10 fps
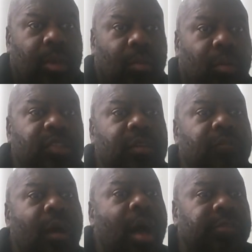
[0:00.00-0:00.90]
was
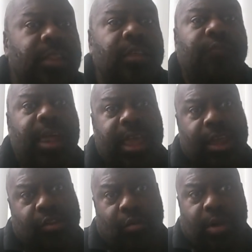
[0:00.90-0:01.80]
involved in the
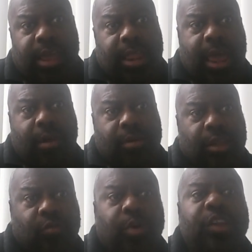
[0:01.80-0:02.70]
financial
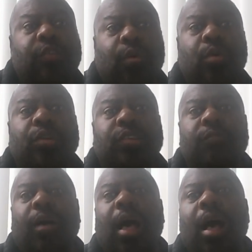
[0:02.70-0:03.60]
irregularities, which of course
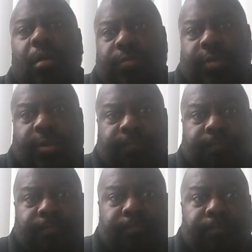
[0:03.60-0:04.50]
involved
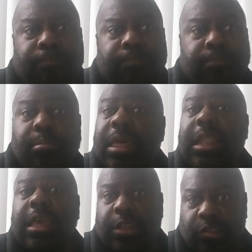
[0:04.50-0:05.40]

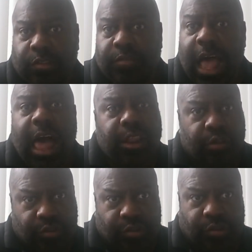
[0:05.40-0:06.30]
millions of
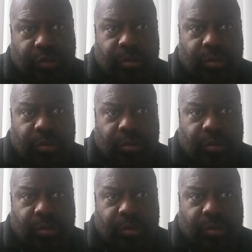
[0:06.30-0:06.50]
dollars.